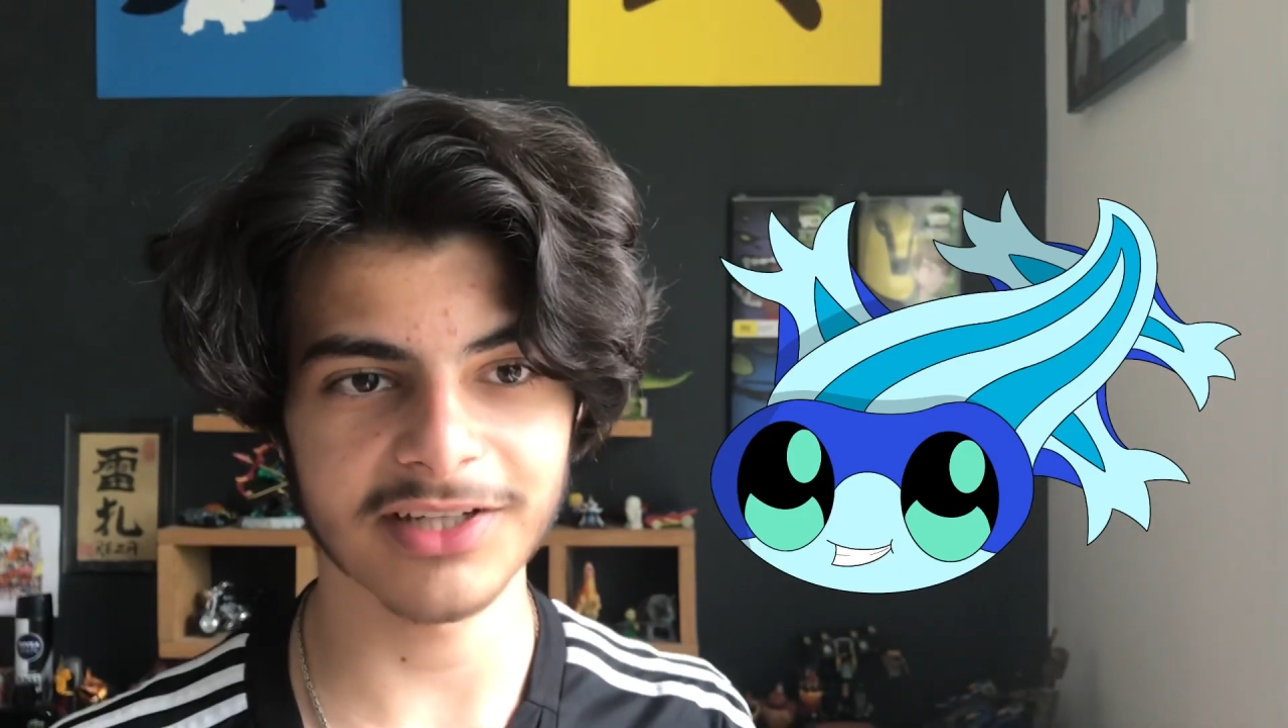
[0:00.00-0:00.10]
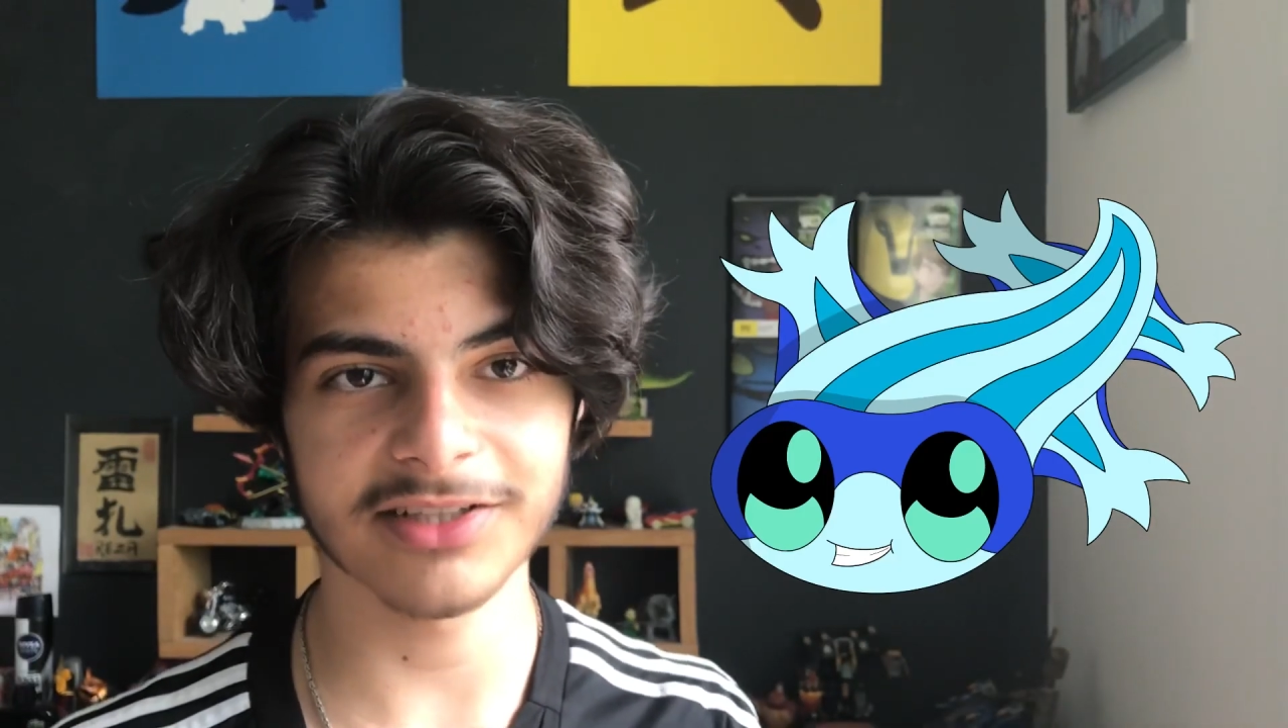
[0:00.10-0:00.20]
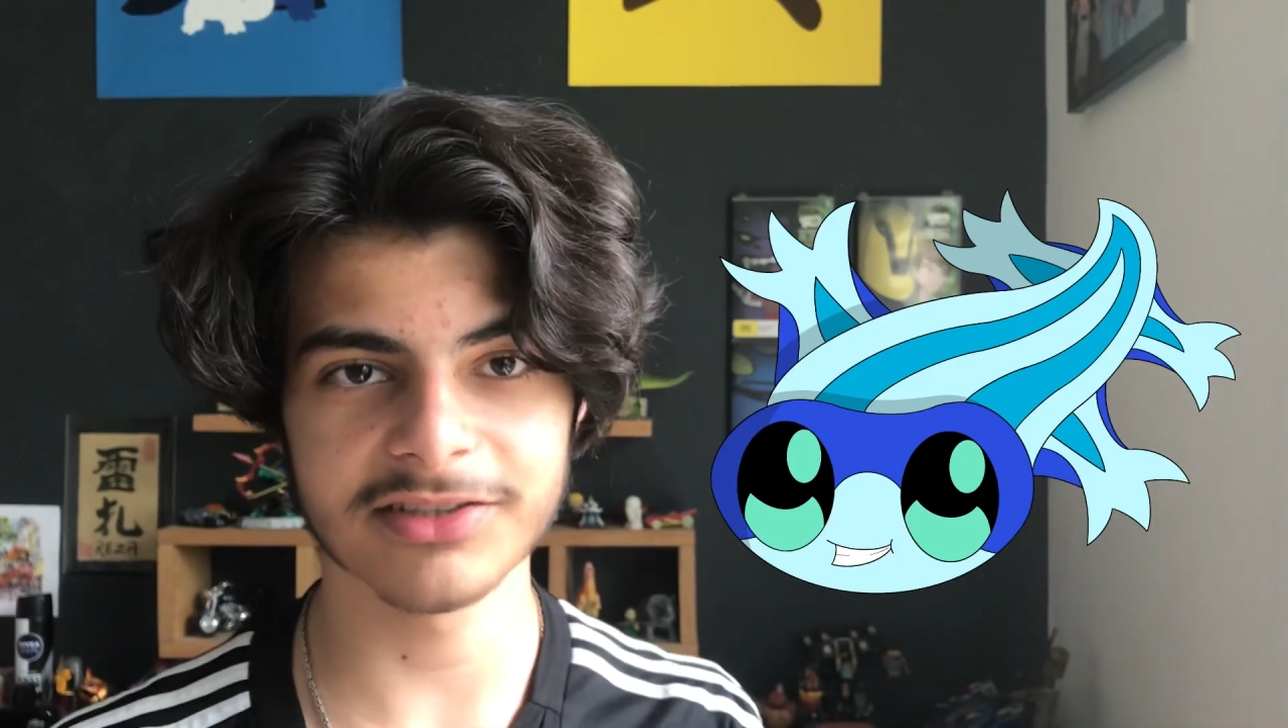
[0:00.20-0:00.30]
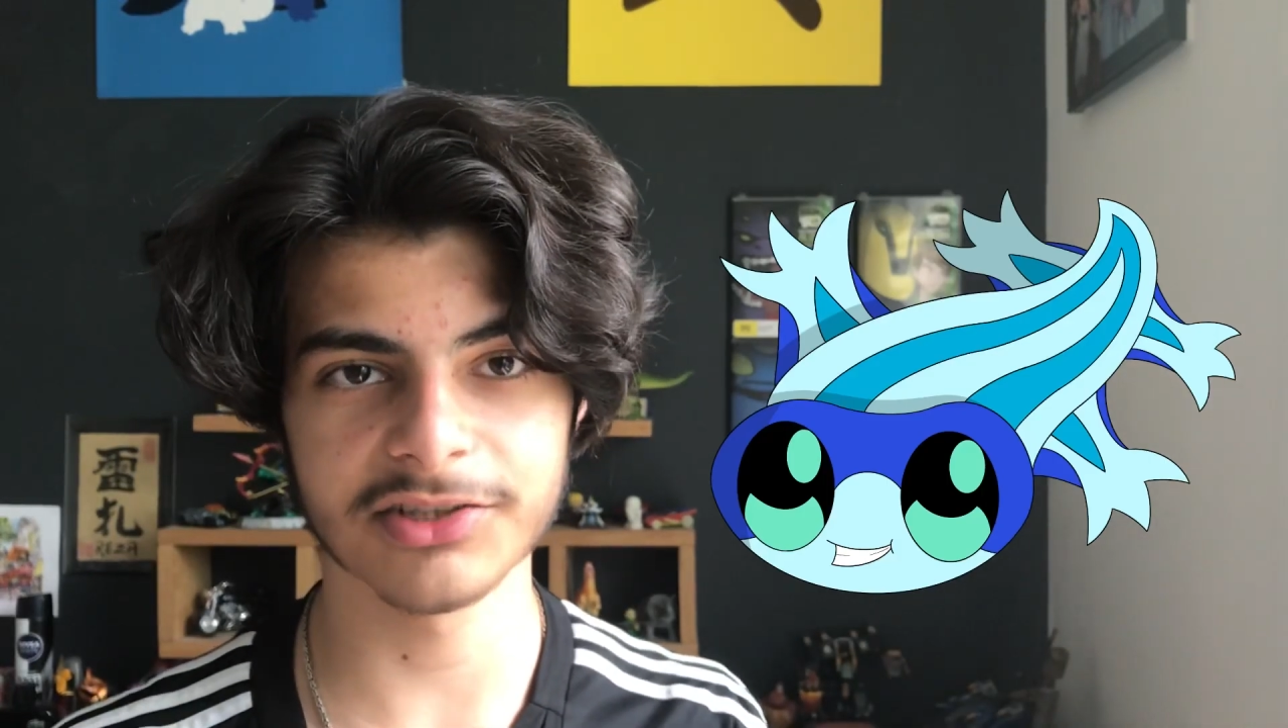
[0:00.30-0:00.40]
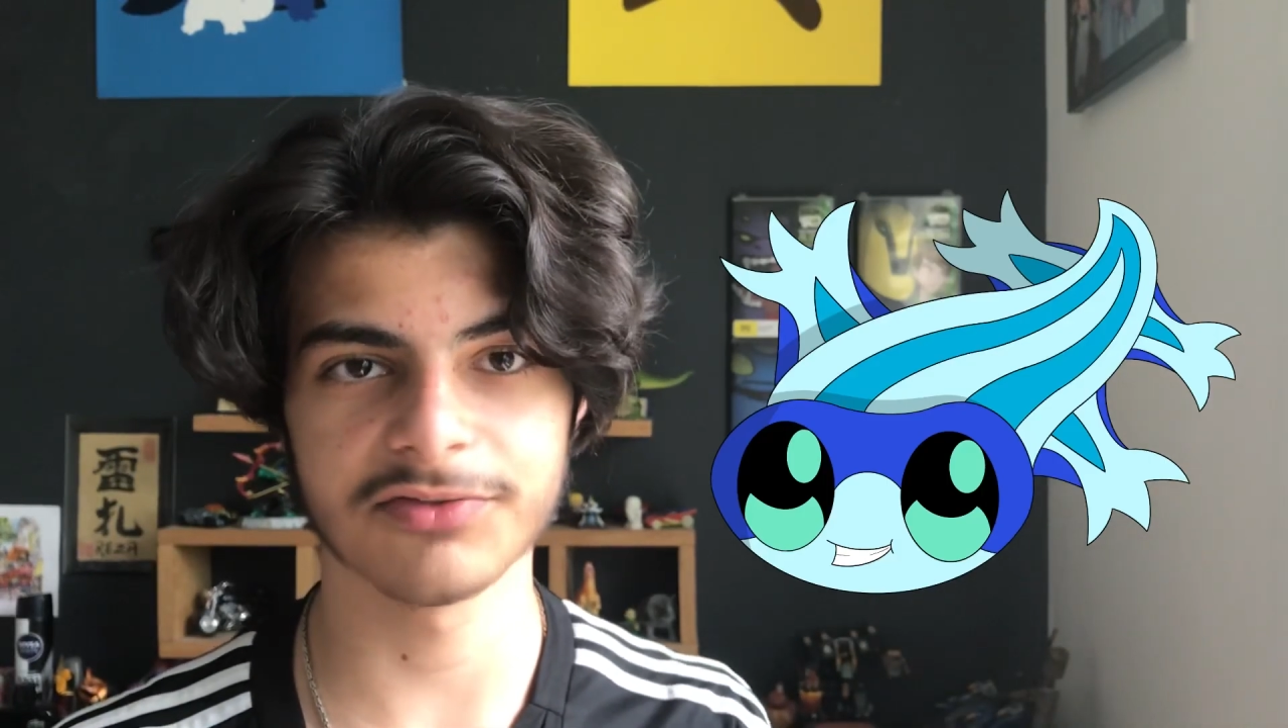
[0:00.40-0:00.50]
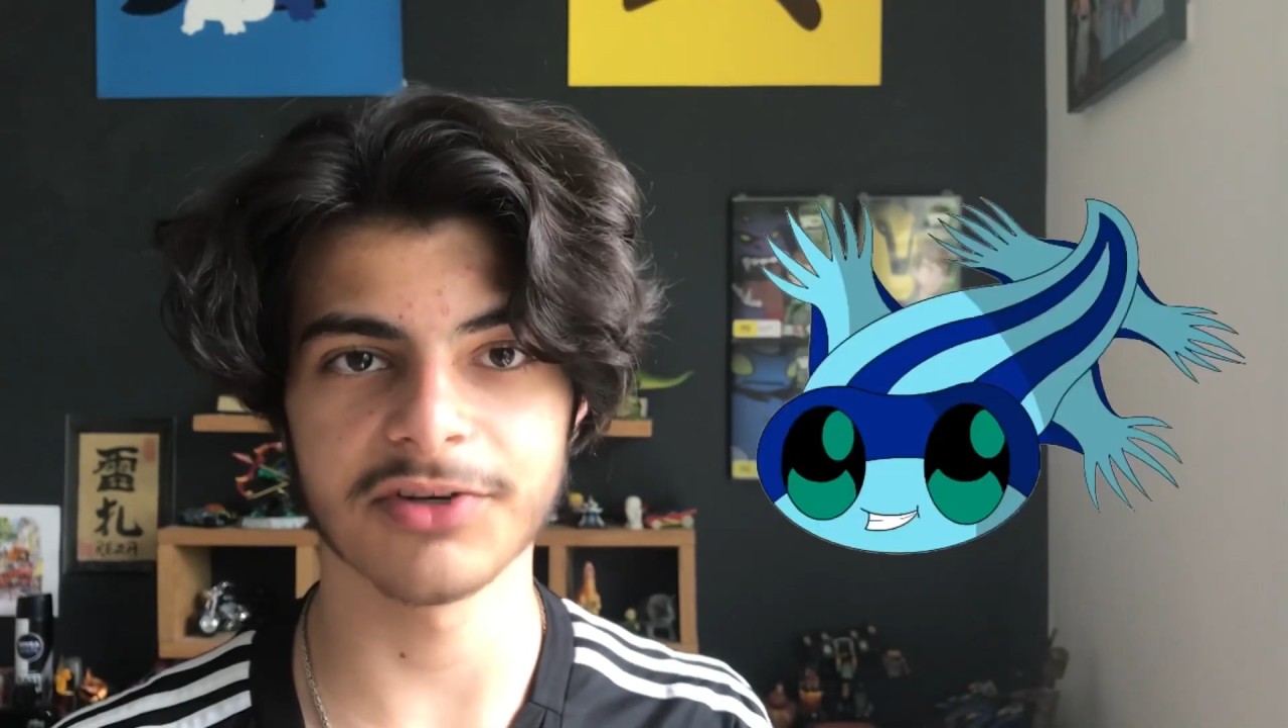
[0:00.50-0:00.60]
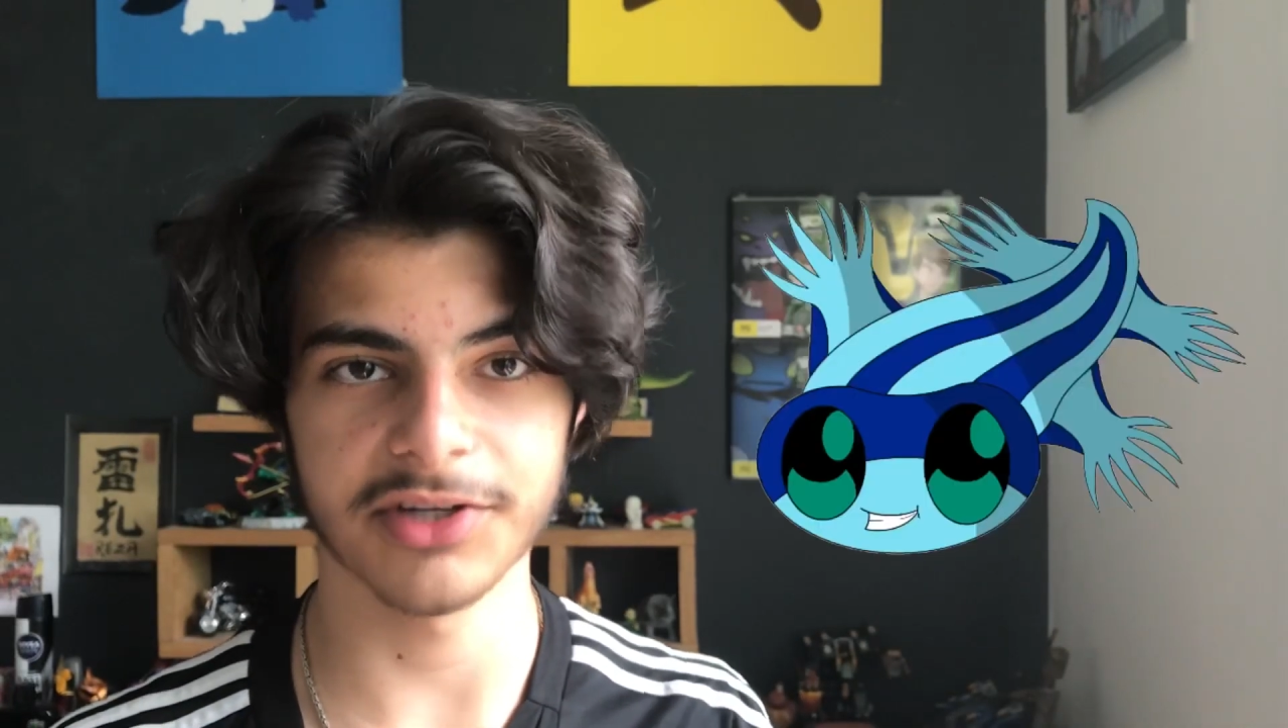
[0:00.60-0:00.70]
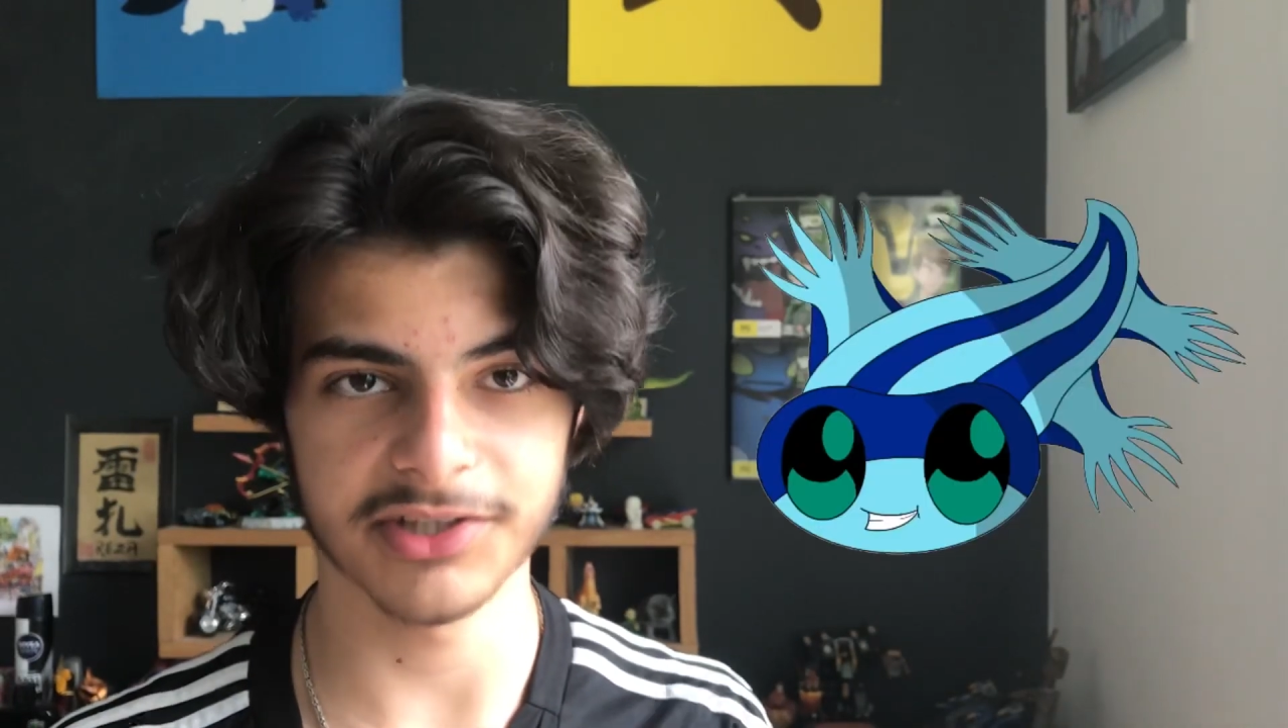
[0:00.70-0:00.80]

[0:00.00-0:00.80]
it looks very